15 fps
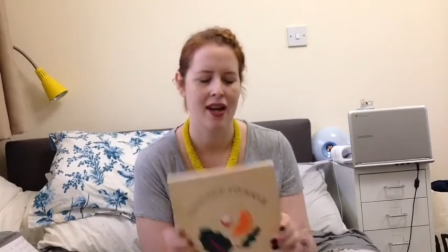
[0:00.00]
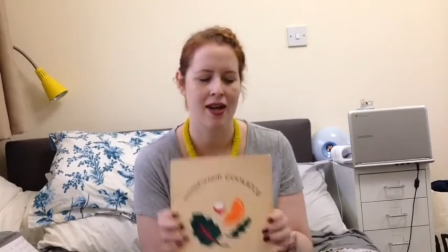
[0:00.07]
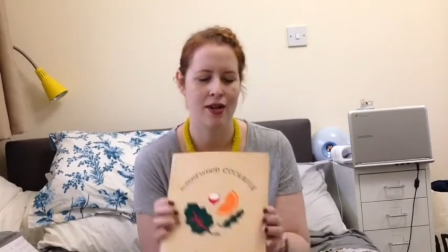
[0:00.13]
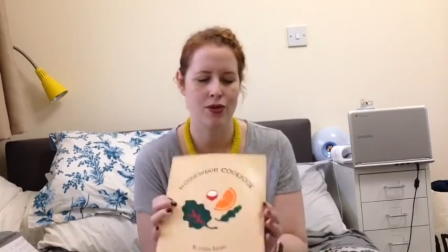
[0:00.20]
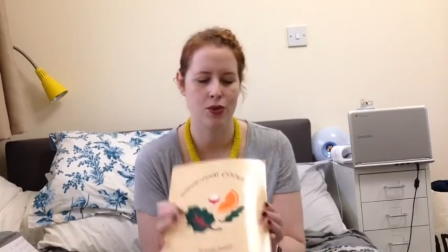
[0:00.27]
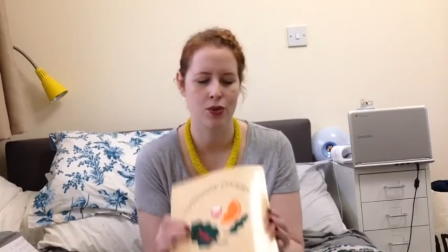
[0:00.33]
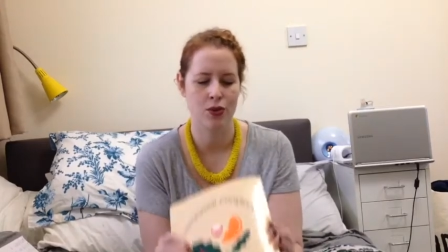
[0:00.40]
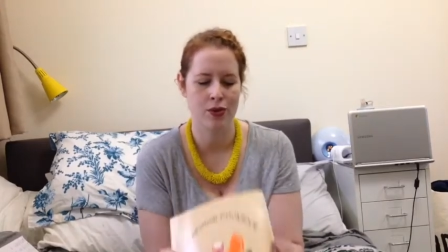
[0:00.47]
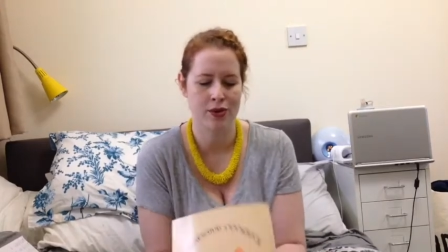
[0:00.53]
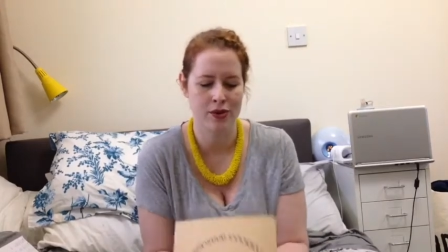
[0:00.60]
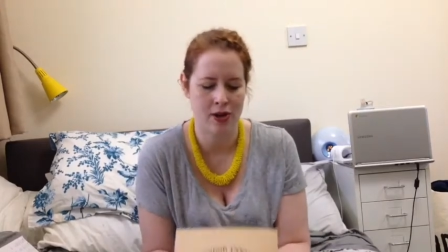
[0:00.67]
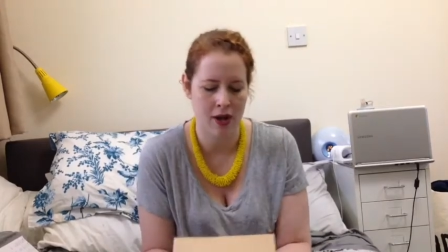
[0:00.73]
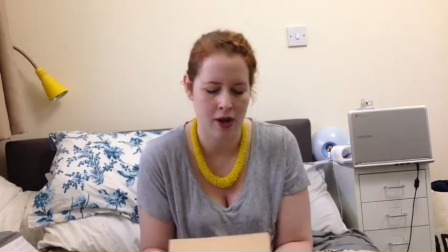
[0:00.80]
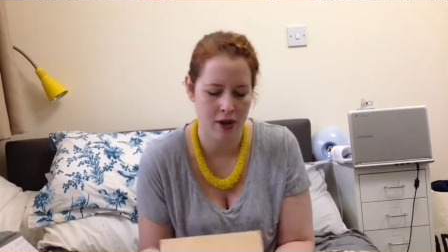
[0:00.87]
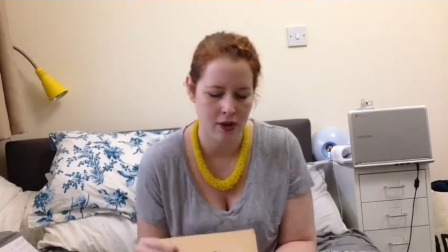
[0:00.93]
It's
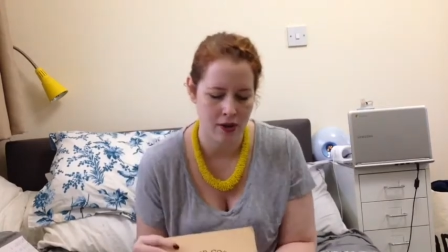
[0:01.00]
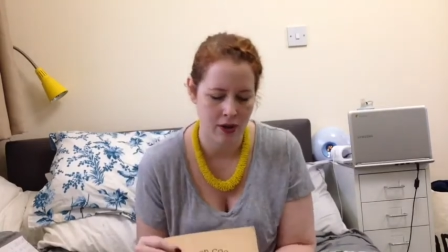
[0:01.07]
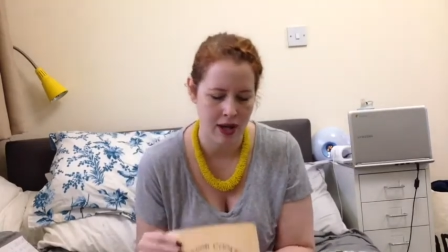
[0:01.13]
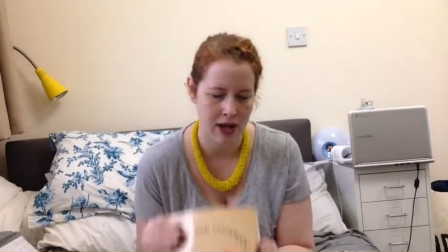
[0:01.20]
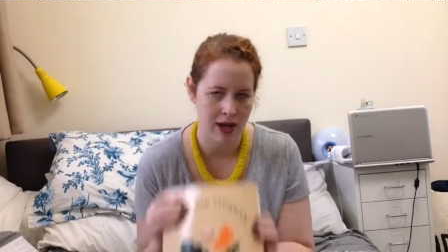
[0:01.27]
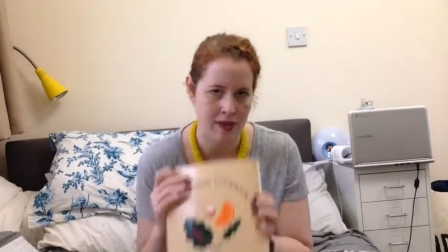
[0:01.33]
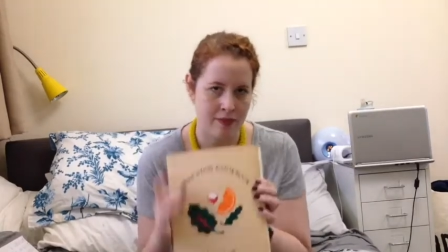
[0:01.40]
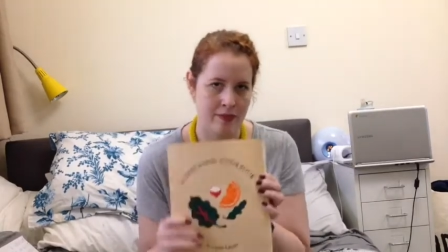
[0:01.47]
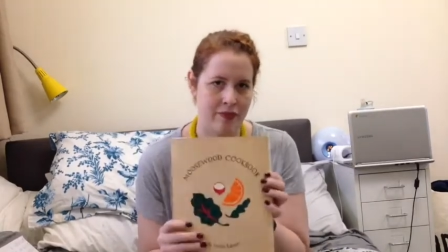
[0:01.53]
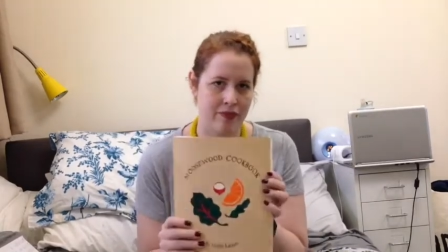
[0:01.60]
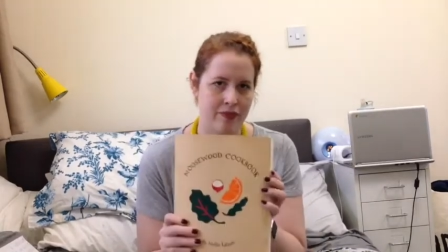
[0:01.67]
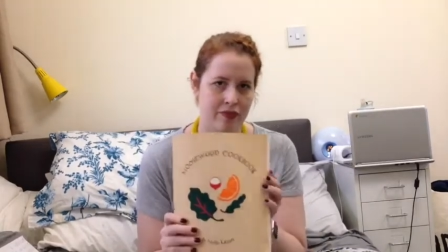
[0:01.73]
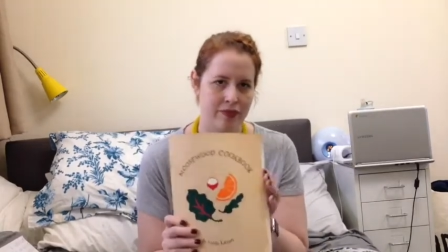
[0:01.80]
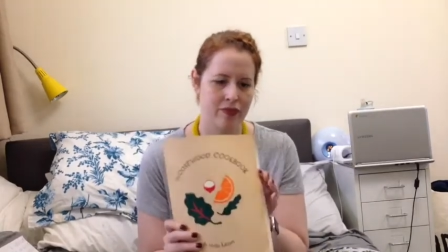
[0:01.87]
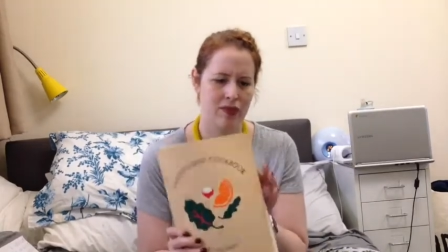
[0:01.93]
also um,
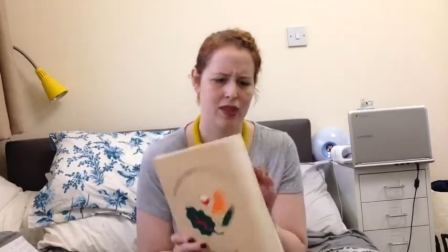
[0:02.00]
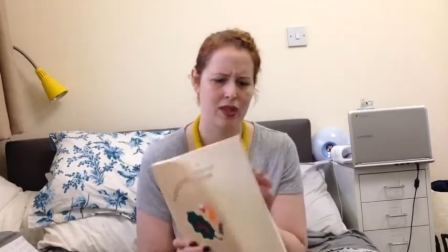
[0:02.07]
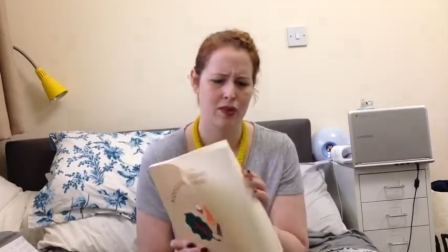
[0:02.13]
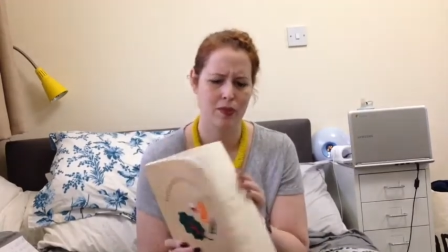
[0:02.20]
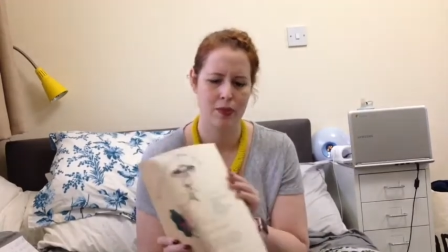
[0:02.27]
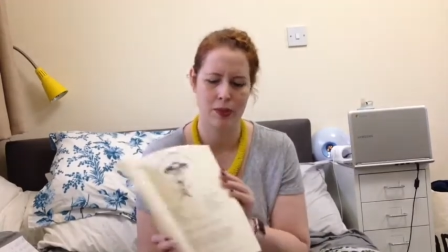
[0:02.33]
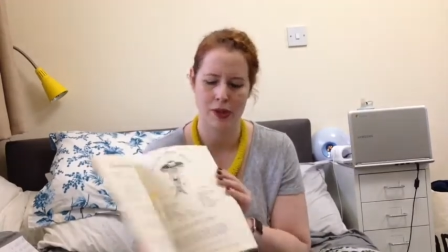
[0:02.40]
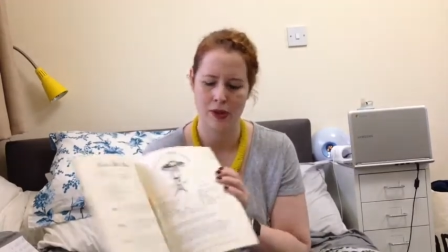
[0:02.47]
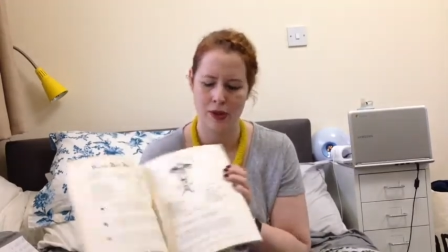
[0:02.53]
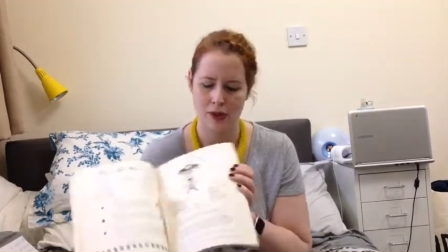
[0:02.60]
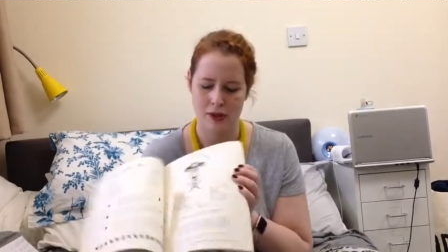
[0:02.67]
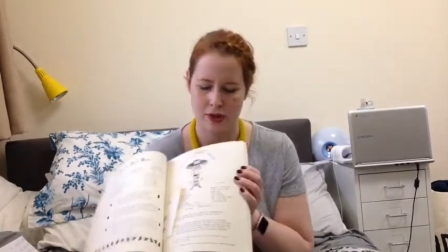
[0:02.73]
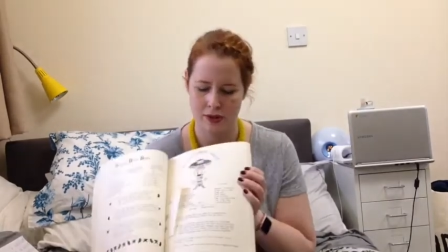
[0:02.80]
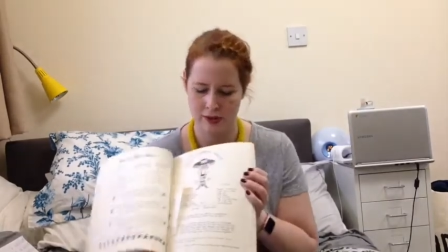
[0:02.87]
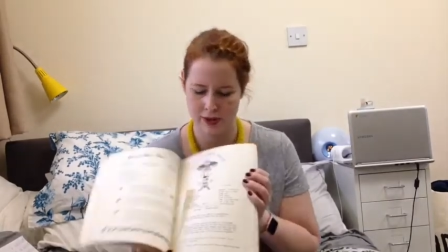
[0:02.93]

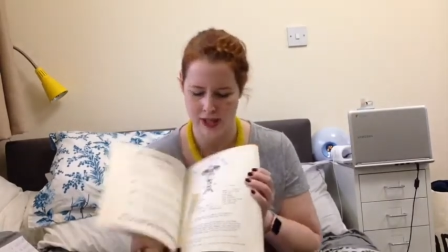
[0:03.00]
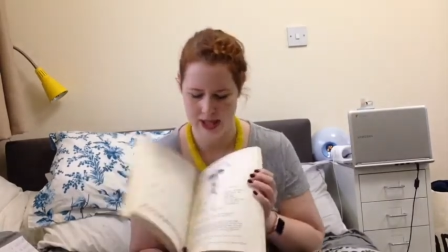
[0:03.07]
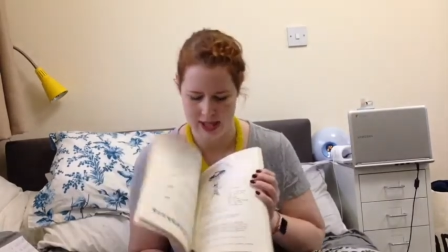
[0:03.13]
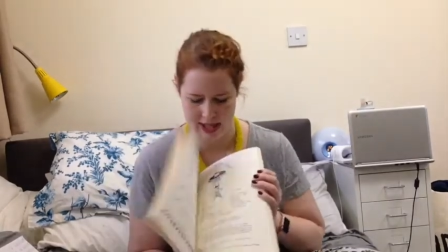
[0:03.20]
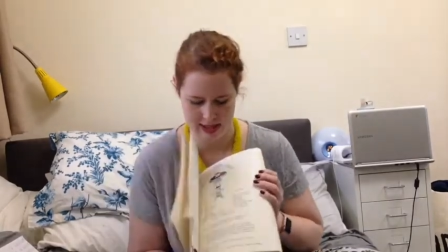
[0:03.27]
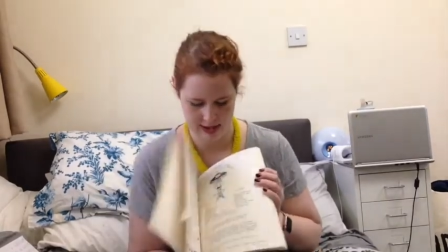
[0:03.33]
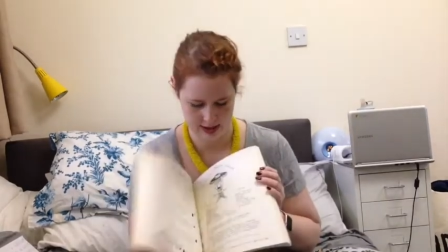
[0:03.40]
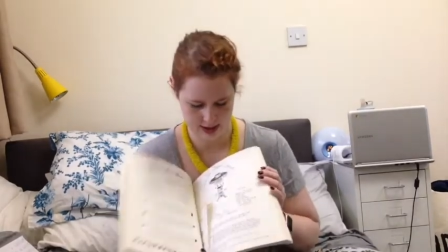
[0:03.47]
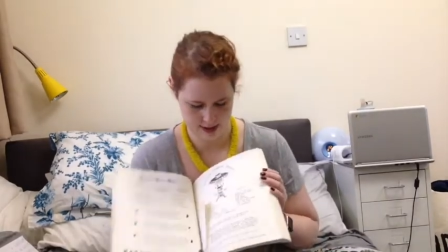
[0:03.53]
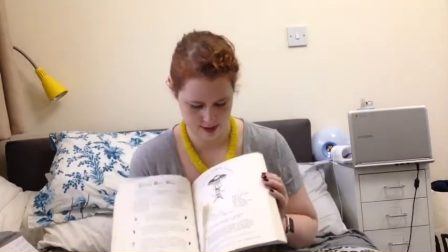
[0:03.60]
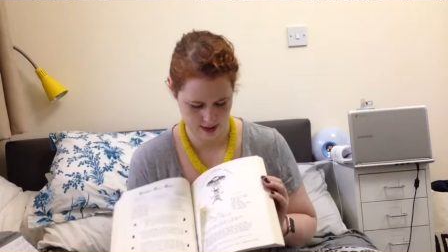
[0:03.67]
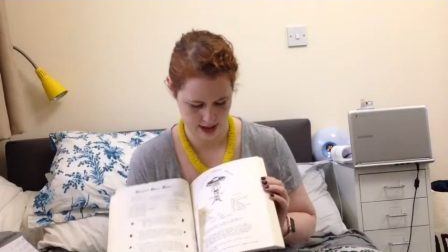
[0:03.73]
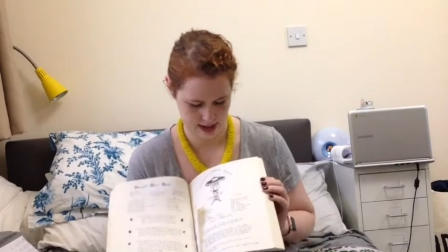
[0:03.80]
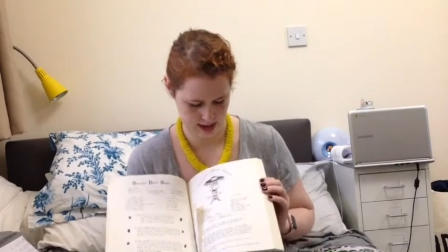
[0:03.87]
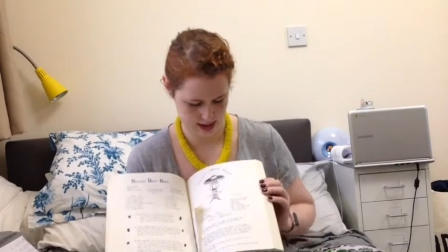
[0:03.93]
beautifully
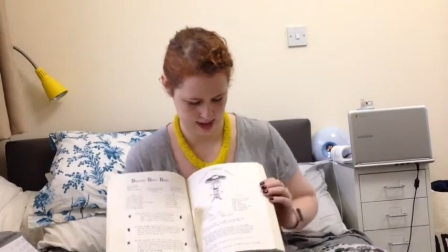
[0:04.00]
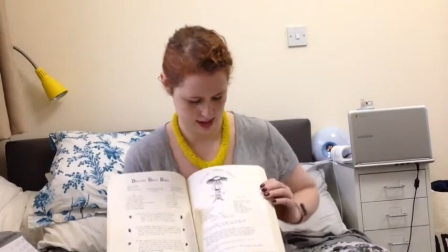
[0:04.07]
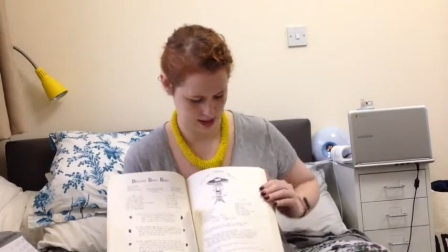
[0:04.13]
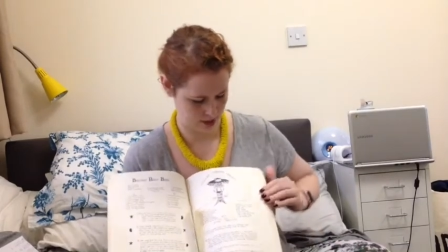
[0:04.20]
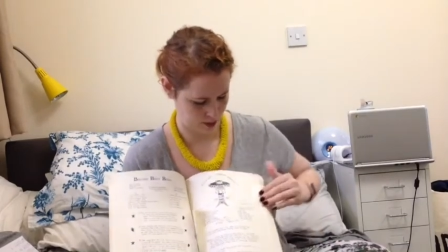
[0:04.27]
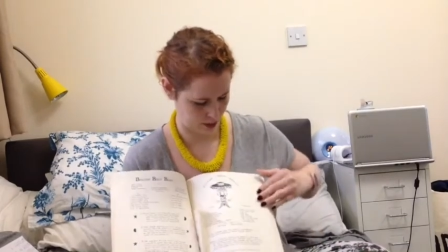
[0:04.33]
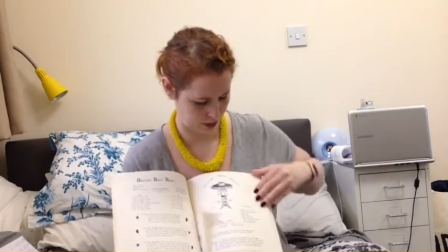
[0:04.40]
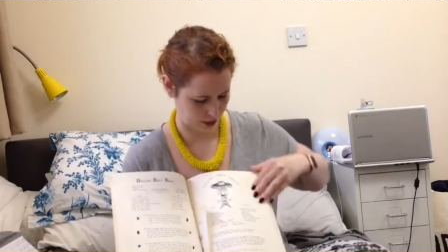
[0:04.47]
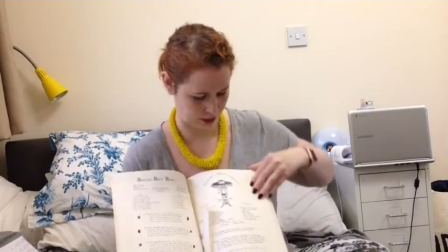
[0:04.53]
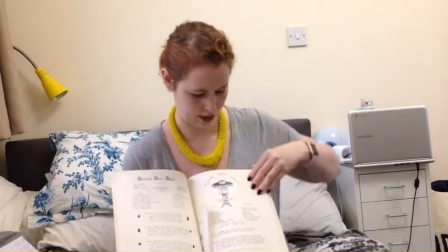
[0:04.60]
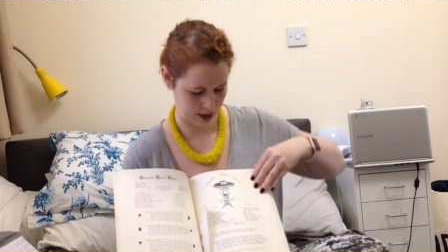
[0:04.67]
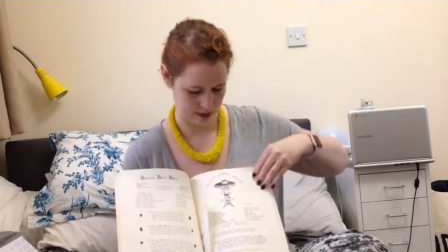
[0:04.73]
illustrated, this book.